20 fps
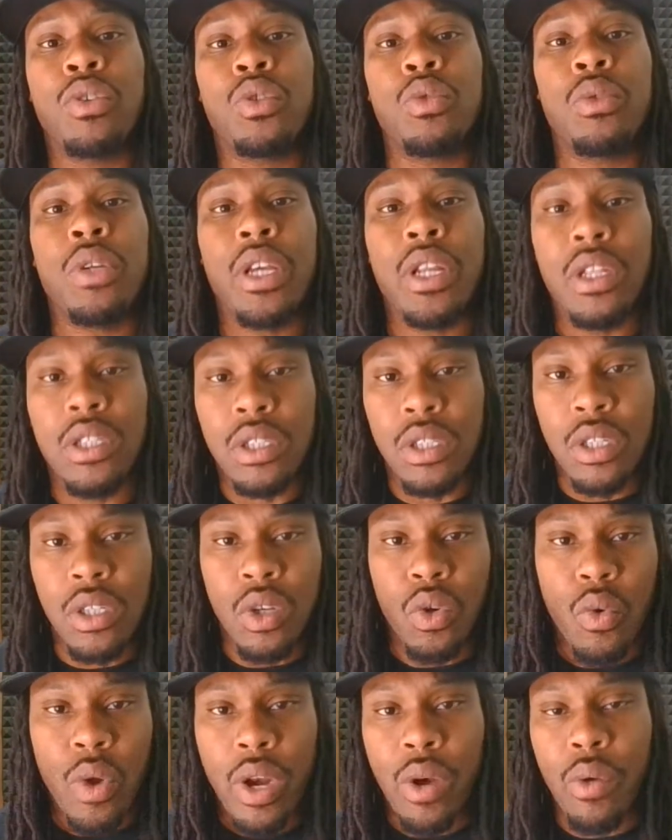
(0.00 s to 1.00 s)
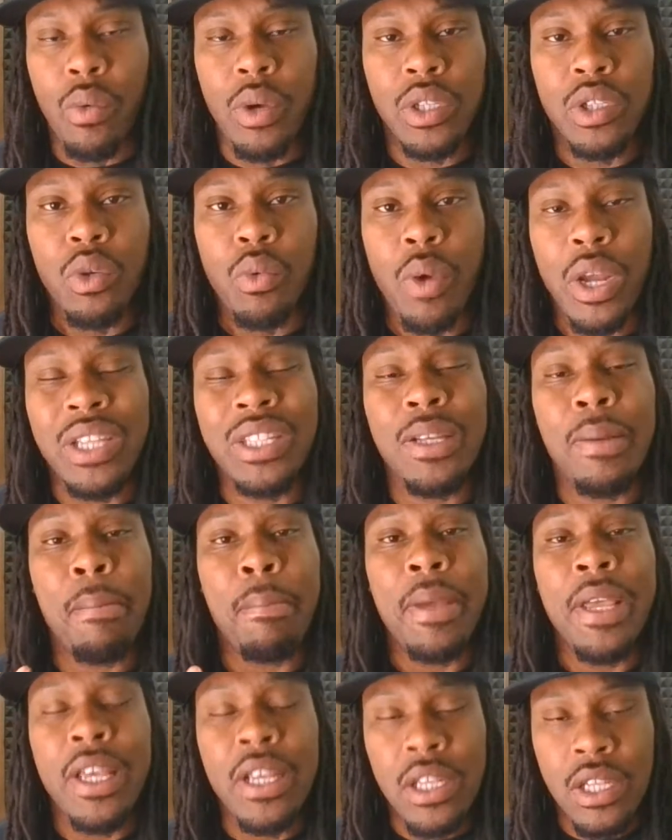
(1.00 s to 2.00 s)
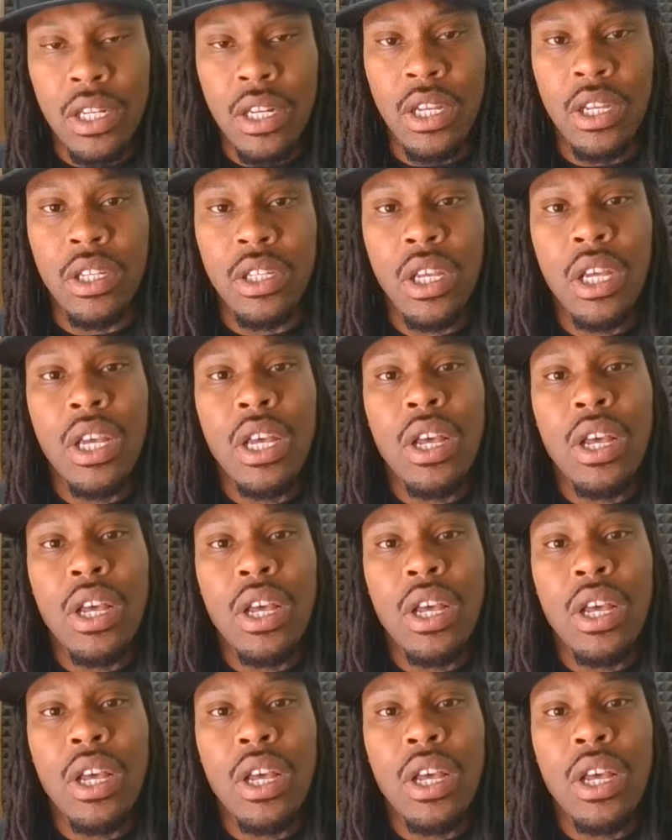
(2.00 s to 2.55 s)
to get into the credit restoration business